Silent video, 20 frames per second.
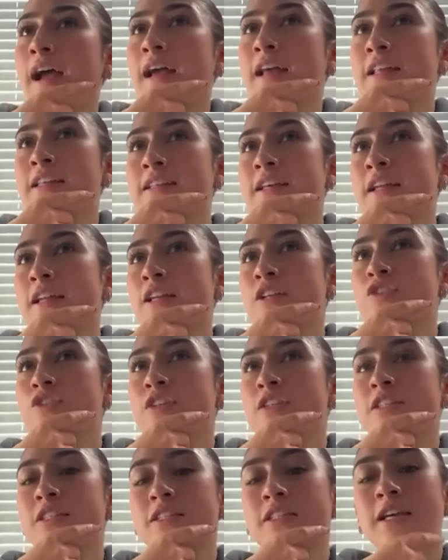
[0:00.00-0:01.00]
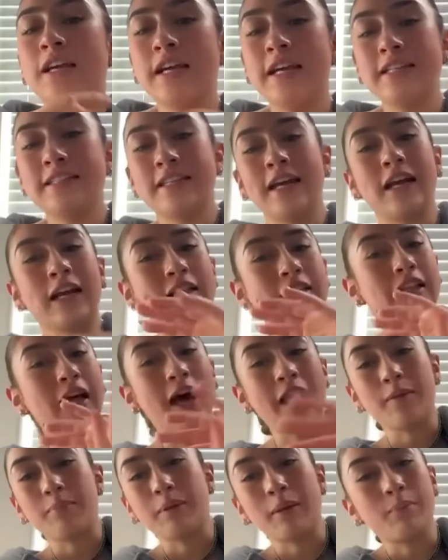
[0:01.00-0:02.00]
is going to just take a lot
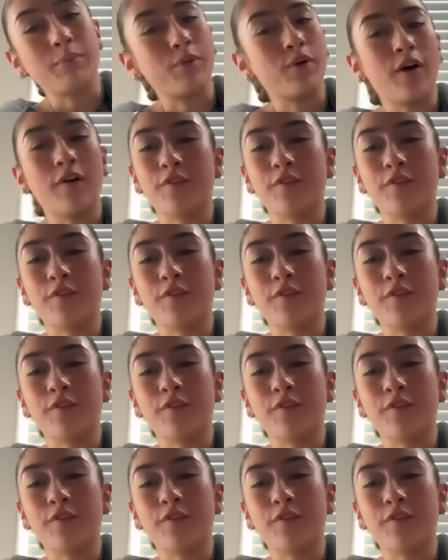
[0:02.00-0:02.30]
of people off the